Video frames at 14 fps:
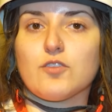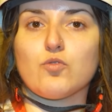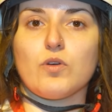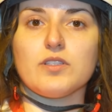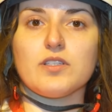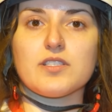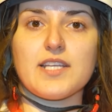to
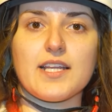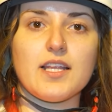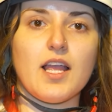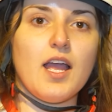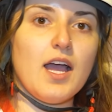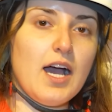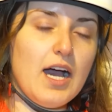understand
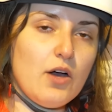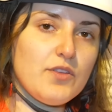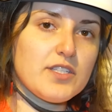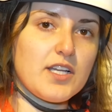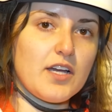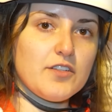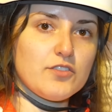how
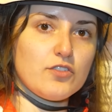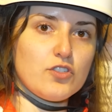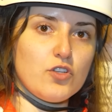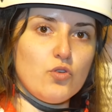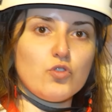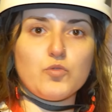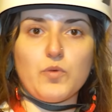these canisters
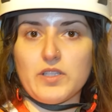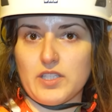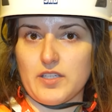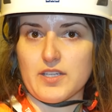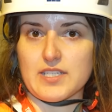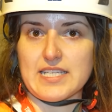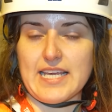look 20
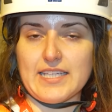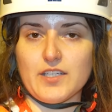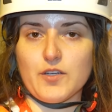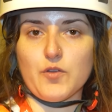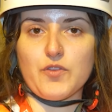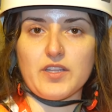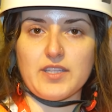years
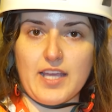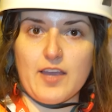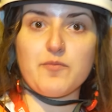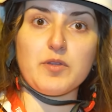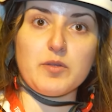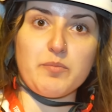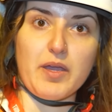later that they
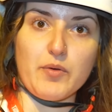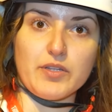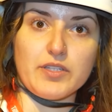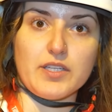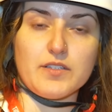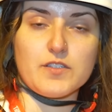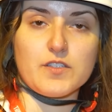have been buried
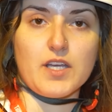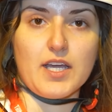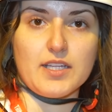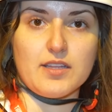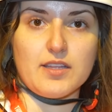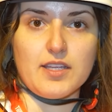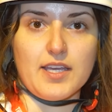
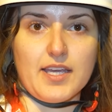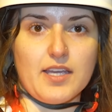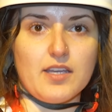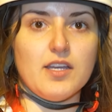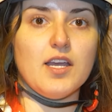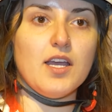inside the